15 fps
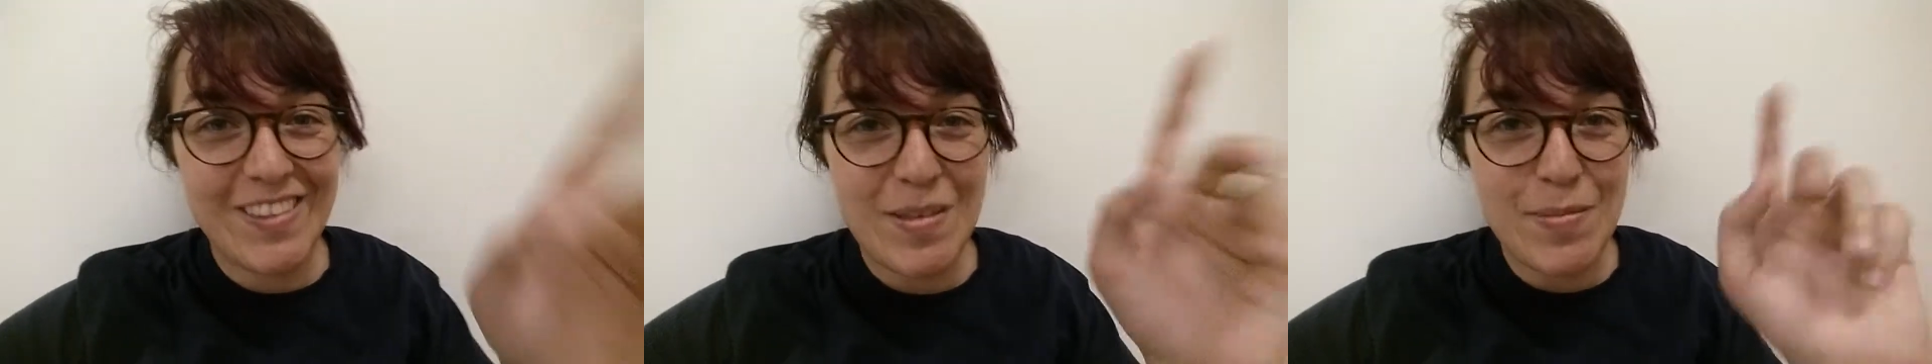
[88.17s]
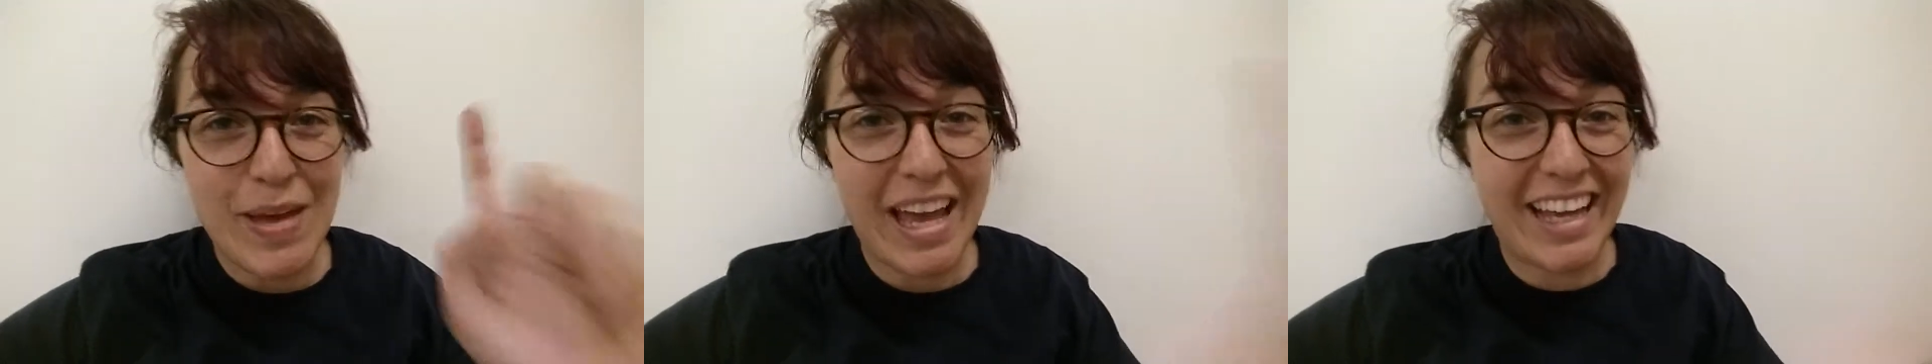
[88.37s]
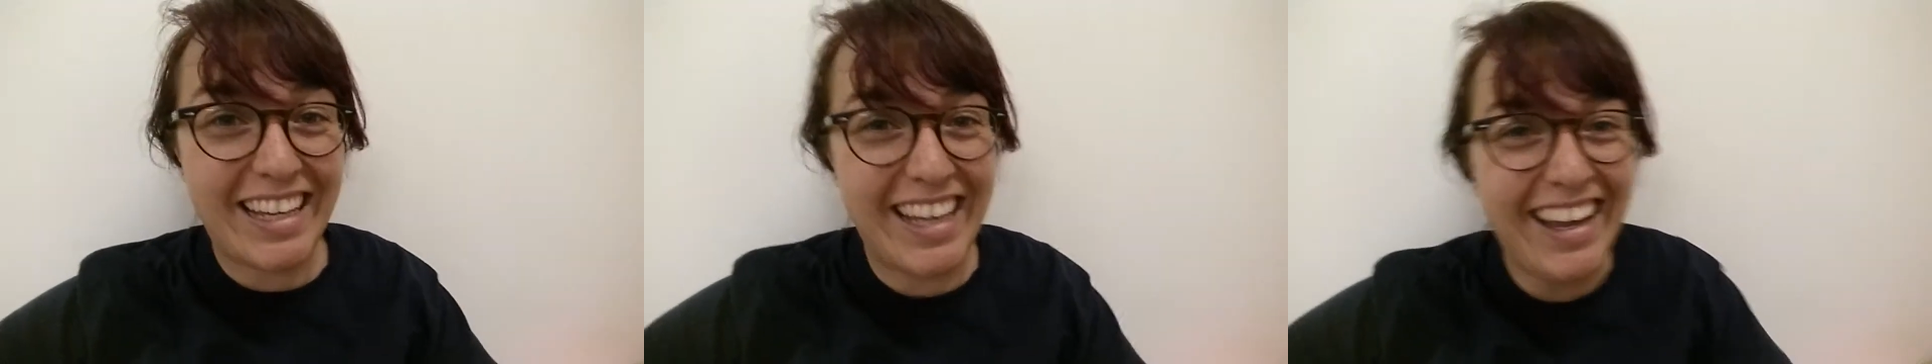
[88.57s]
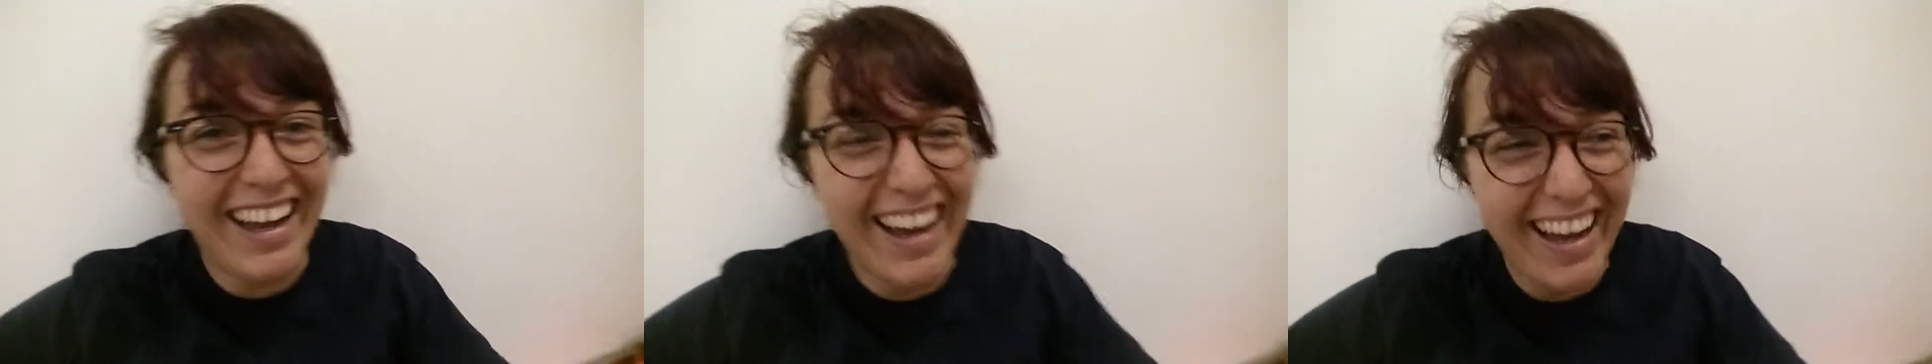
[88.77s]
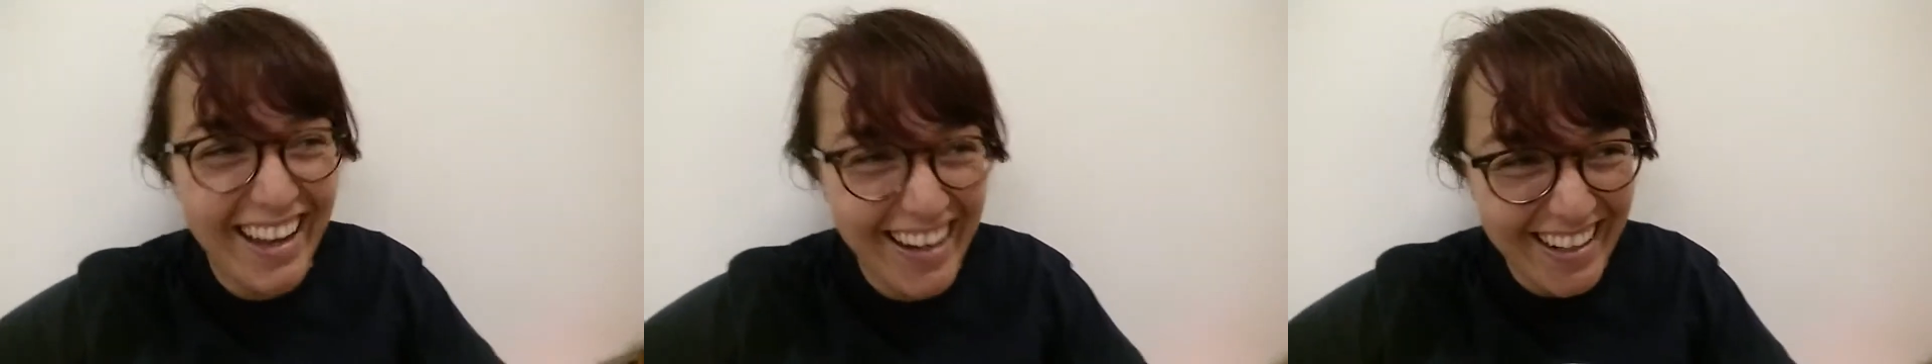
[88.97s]
the
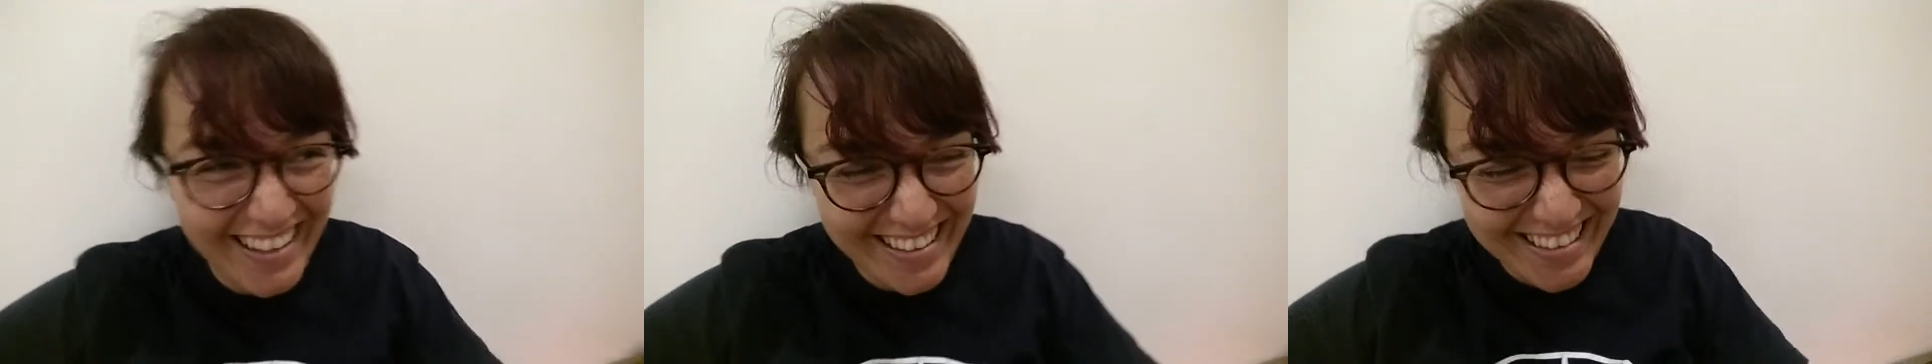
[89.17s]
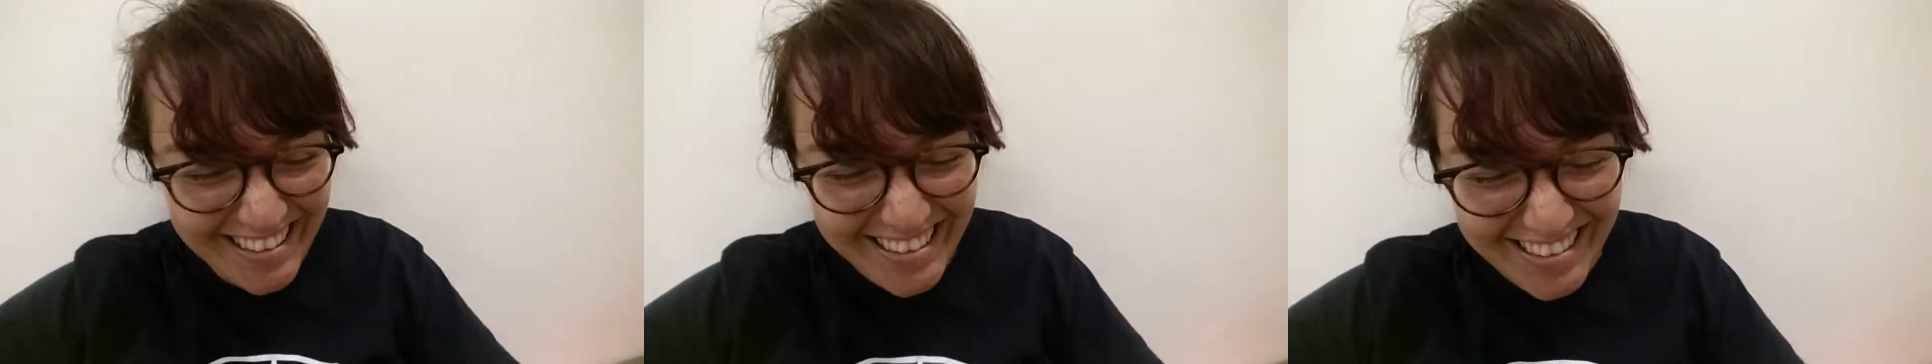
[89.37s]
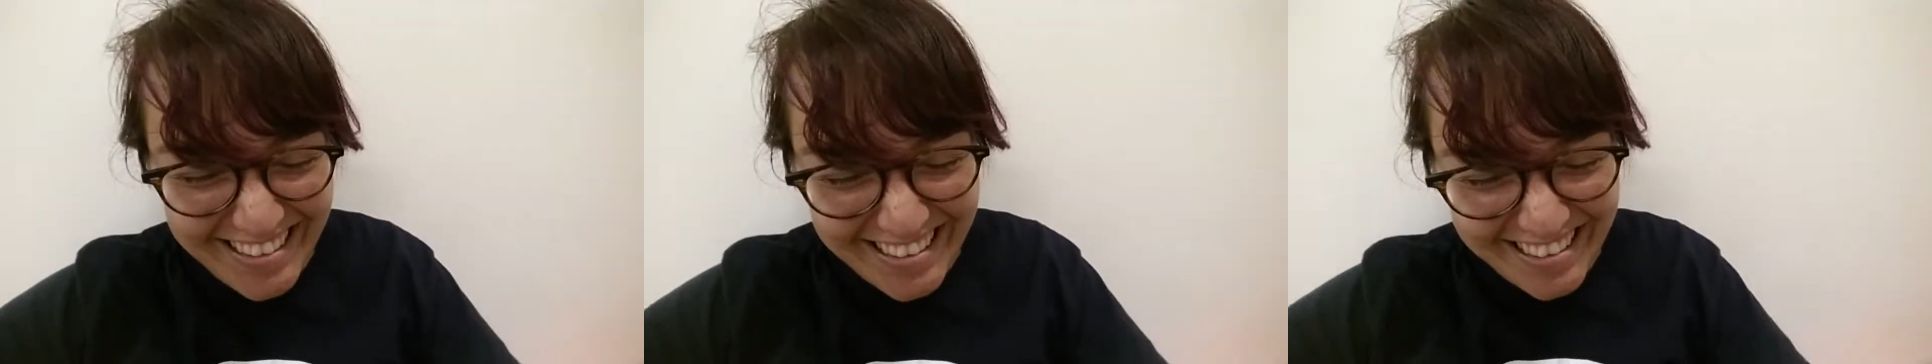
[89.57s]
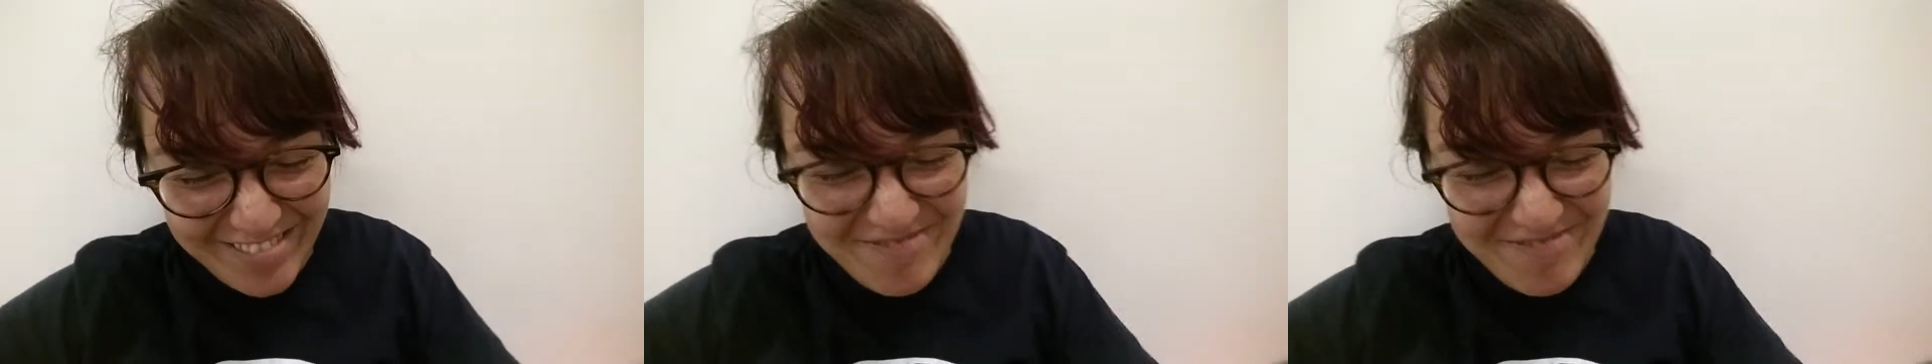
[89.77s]
backyard.